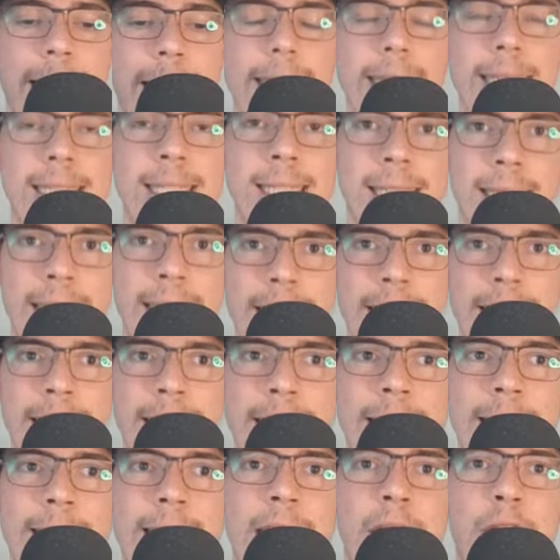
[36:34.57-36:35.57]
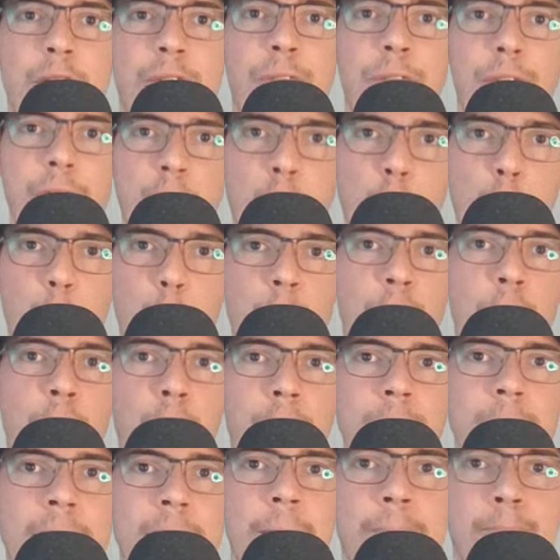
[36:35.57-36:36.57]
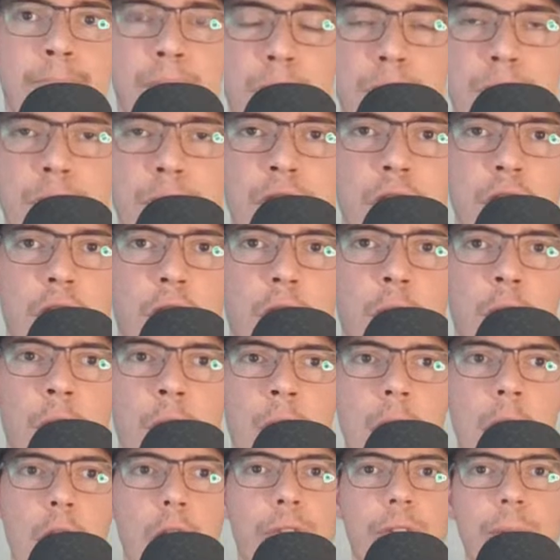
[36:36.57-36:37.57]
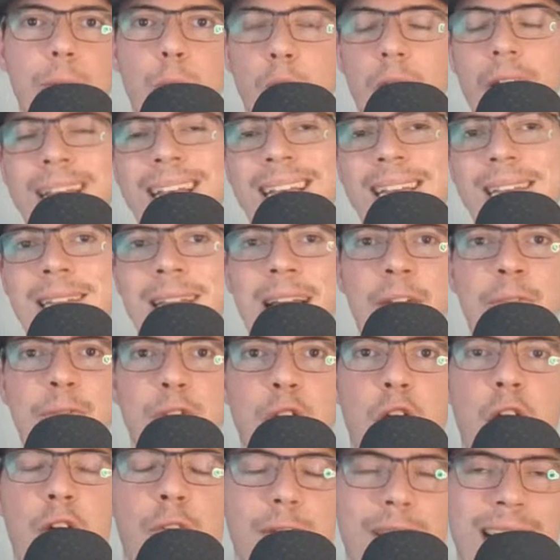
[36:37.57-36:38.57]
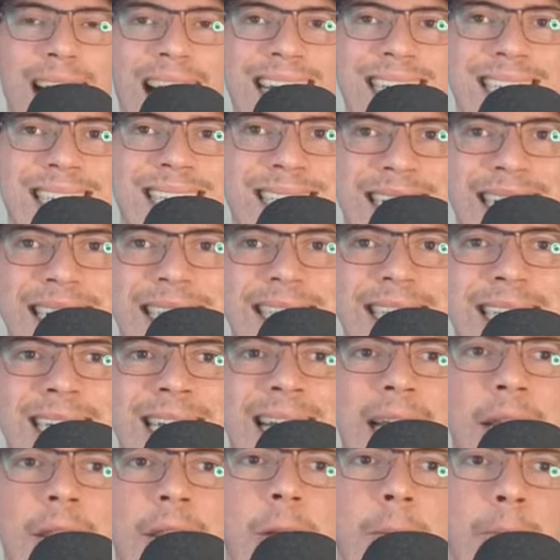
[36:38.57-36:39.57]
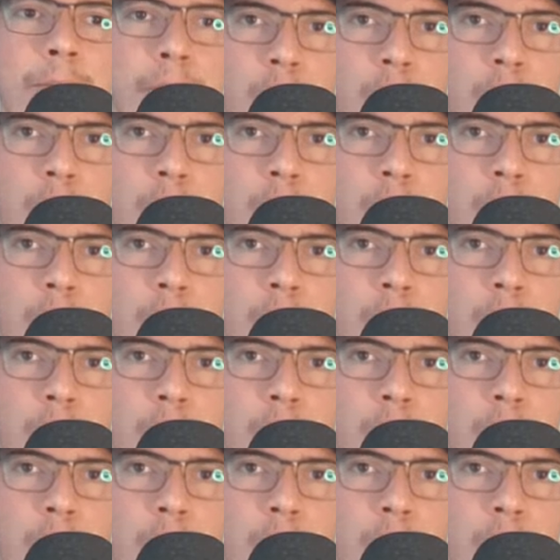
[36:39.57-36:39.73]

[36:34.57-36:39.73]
the consistency afloat with Jose Butto from where he left off last season in